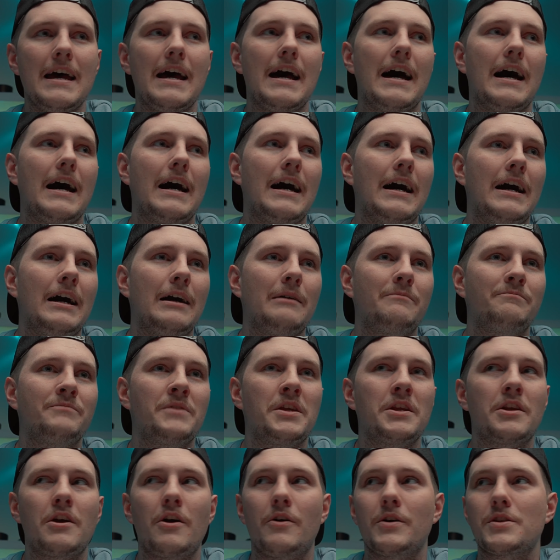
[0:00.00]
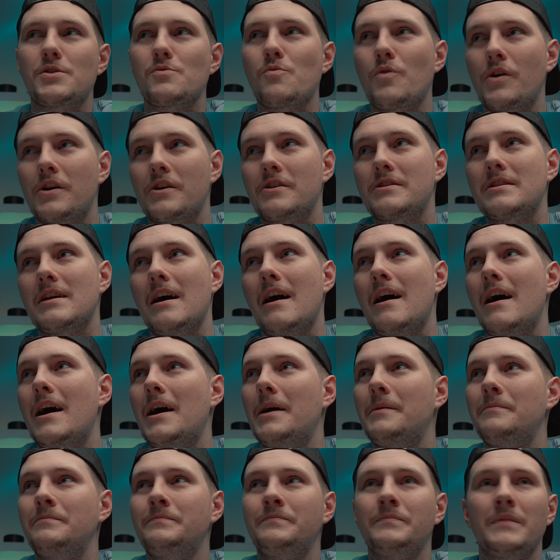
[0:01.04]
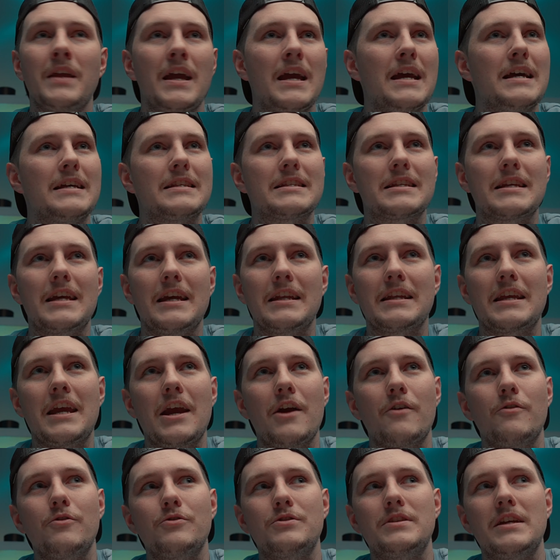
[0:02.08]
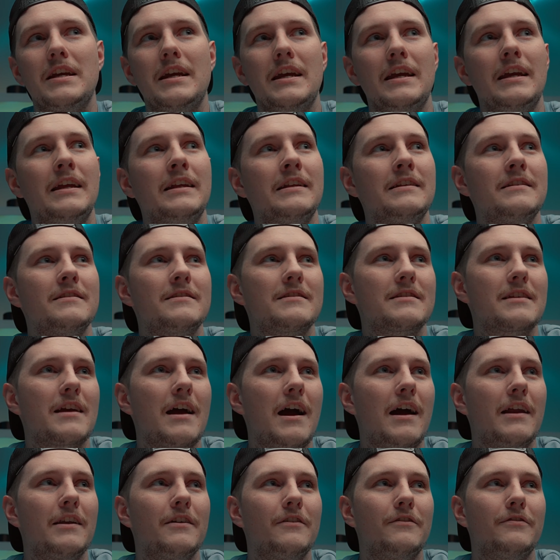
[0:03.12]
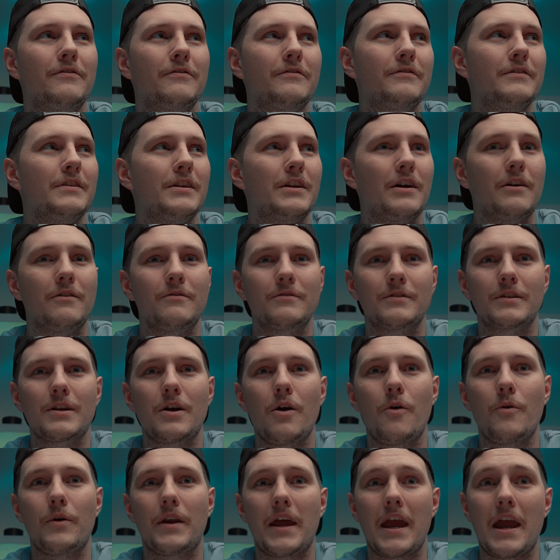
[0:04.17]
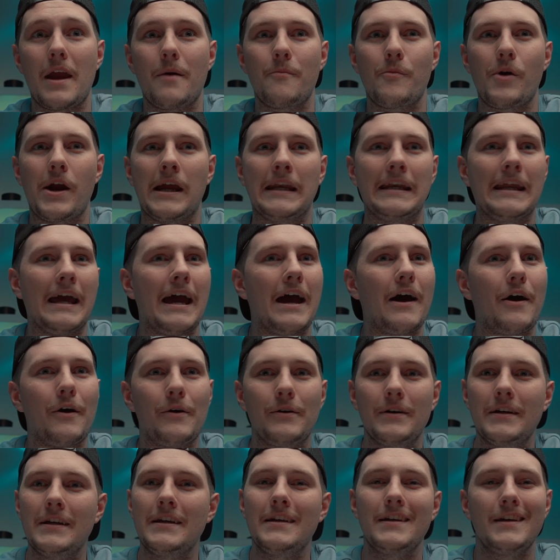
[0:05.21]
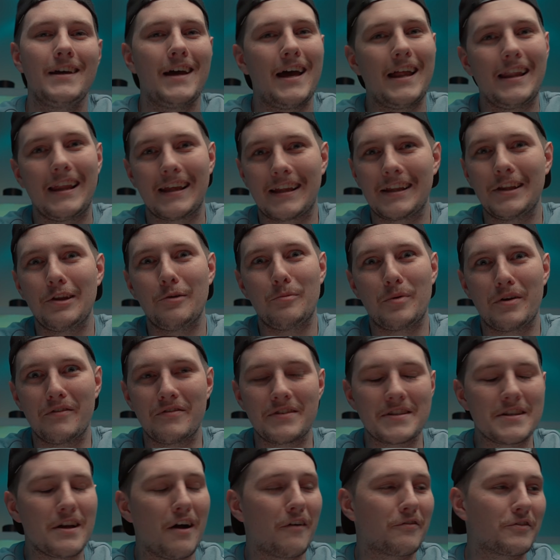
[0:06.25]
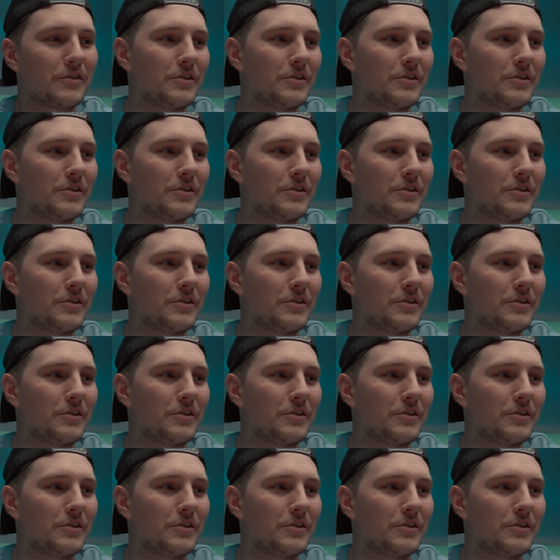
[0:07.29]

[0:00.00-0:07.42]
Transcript: you know, it's wintertime, skincare routines, kind of, you know, going ham right now. I like a little bit of a softer